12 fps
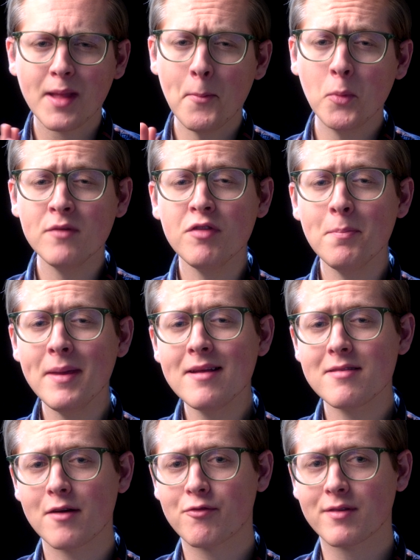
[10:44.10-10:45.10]
One of the big
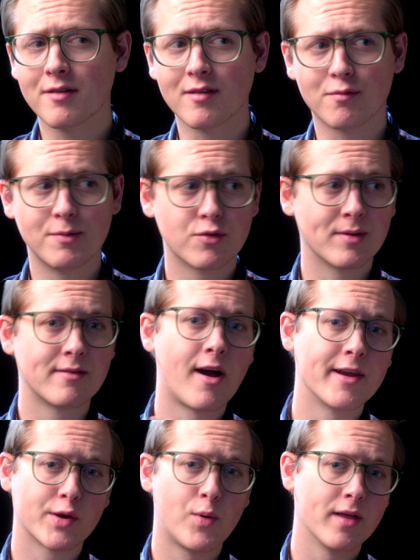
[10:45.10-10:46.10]
differences between
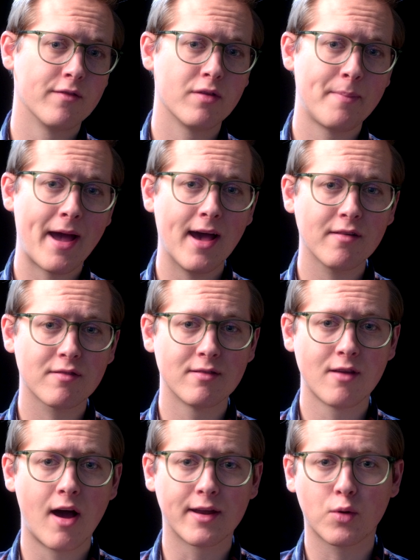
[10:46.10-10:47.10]
tonic water of the past and
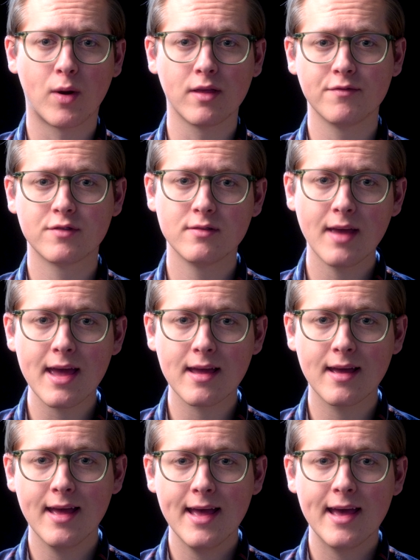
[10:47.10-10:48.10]
tonic water of
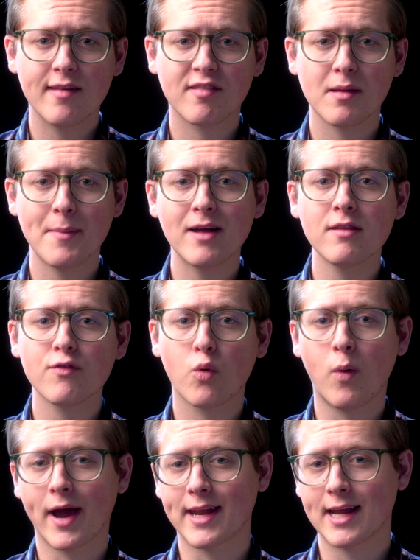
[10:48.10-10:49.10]
today is the amount of
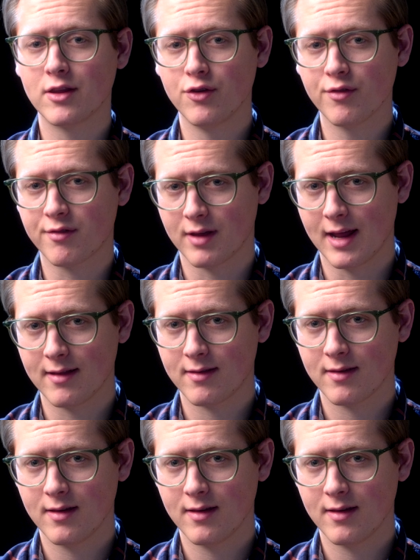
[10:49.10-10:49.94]
quinine used in it.